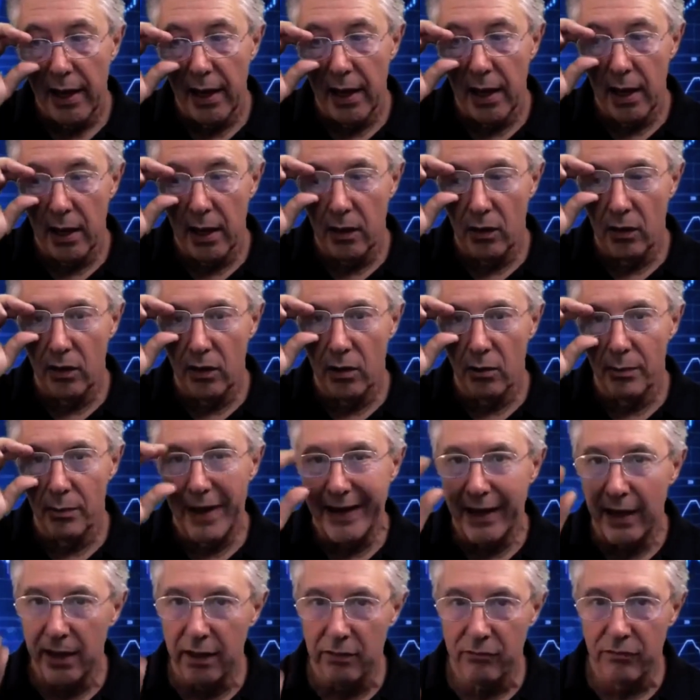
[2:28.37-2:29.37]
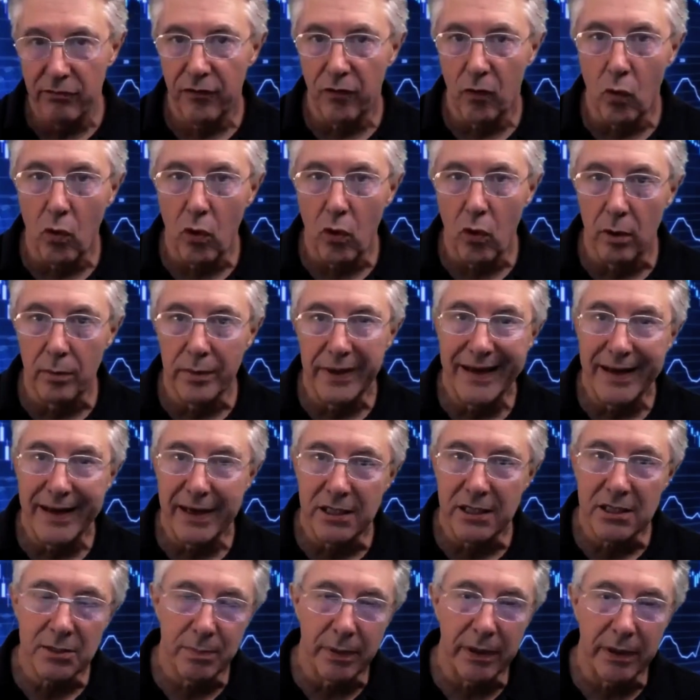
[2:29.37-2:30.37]
and they're making
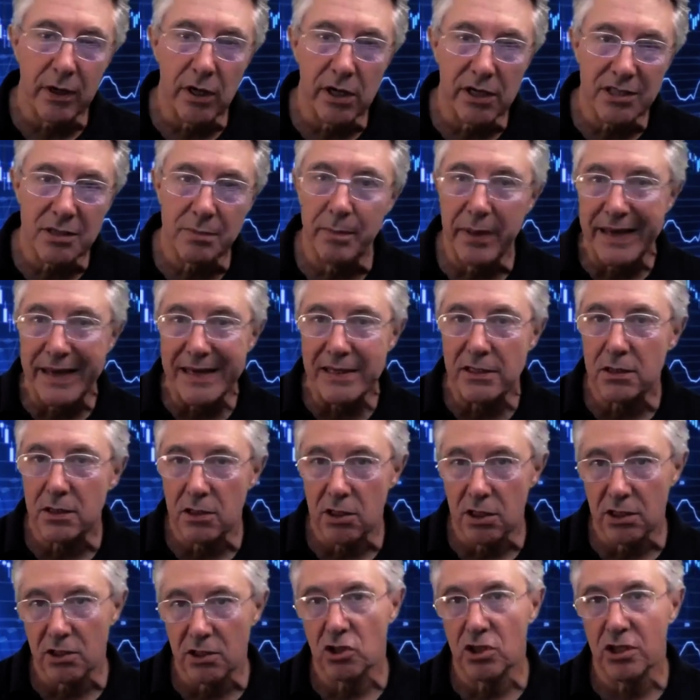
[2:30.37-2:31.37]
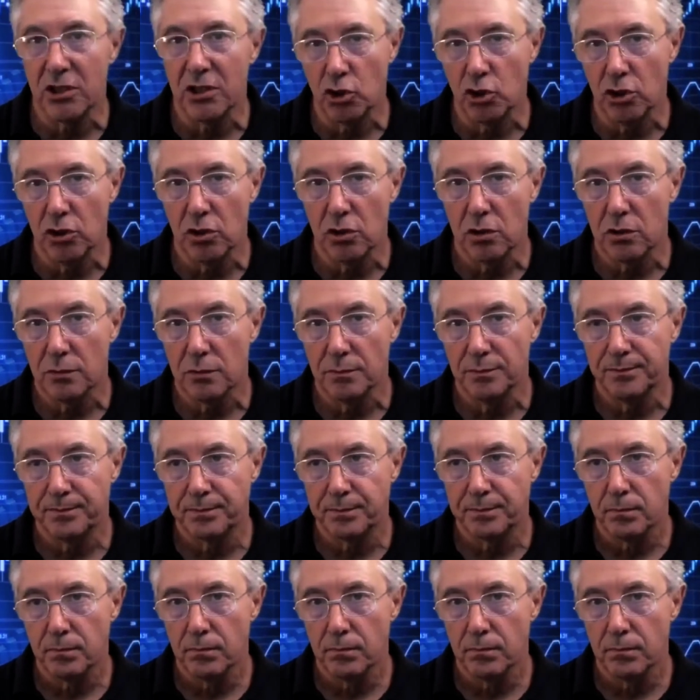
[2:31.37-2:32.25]
informed, experience-based decisions.